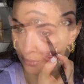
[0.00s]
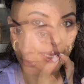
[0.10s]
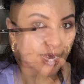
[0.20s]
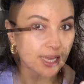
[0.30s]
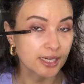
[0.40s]

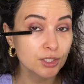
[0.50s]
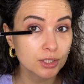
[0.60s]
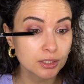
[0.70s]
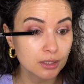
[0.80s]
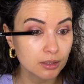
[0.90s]
I added
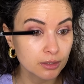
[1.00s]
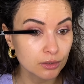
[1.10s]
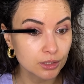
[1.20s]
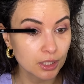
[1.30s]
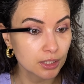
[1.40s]
just a
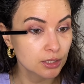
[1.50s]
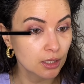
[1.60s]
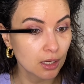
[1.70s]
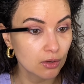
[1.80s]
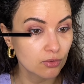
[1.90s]
little touch
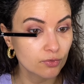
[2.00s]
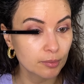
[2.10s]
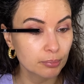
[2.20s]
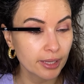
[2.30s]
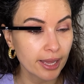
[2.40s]
of
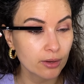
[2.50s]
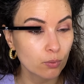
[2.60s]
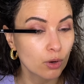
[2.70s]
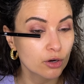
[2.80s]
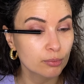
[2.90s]

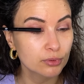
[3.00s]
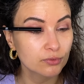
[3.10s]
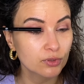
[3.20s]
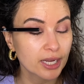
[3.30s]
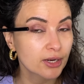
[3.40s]
black
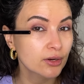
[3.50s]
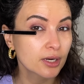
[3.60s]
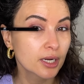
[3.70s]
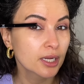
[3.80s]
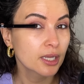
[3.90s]
waterproof
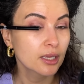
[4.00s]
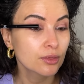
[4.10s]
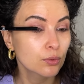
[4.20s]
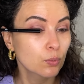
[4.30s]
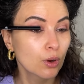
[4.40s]
liner
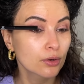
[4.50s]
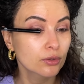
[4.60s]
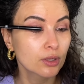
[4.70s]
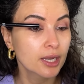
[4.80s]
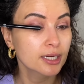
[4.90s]
in the
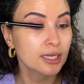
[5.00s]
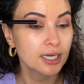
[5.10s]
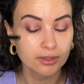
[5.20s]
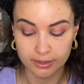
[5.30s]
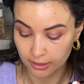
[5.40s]
waterline
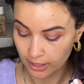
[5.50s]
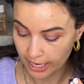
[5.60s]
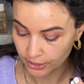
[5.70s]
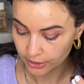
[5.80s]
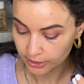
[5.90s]
here in the
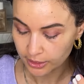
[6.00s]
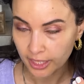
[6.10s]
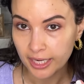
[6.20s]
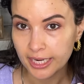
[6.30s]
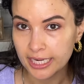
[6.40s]
lashes.
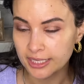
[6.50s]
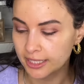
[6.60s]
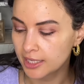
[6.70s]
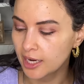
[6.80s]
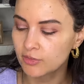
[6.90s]
And
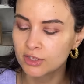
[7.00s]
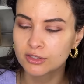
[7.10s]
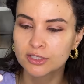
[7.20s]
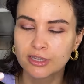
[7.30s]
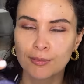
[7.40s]
then I have a
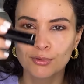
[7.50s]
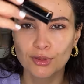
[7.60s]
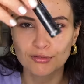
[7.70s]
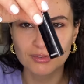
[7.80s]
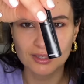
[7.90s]
little
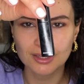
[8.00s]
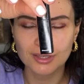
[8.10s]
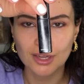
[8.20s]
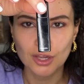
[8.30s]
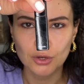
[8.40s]
sample of the